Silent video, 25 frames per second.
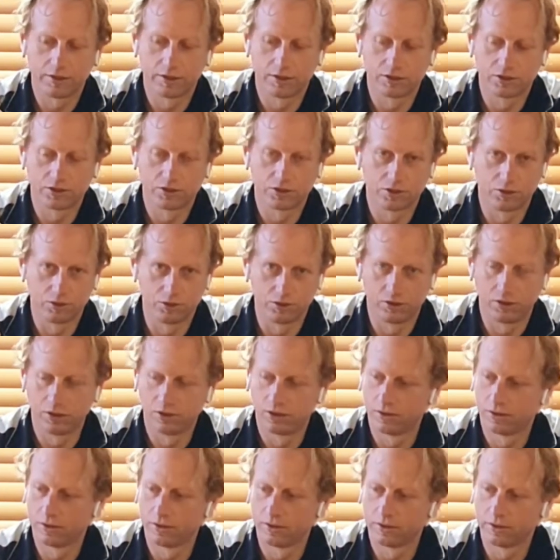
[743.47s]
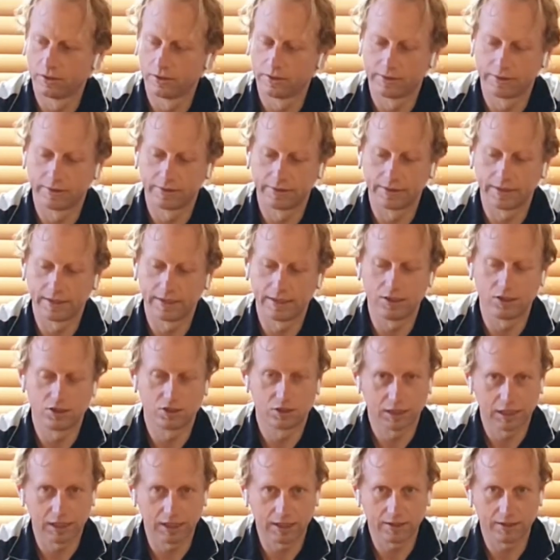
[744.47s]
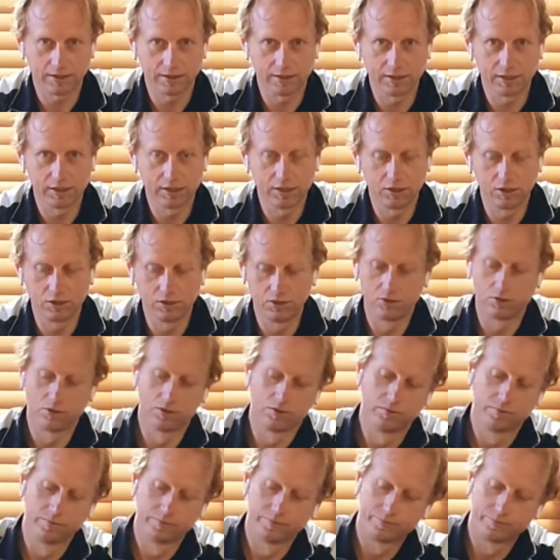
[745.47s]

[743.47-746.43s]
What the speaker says: to suit each cutter that you use.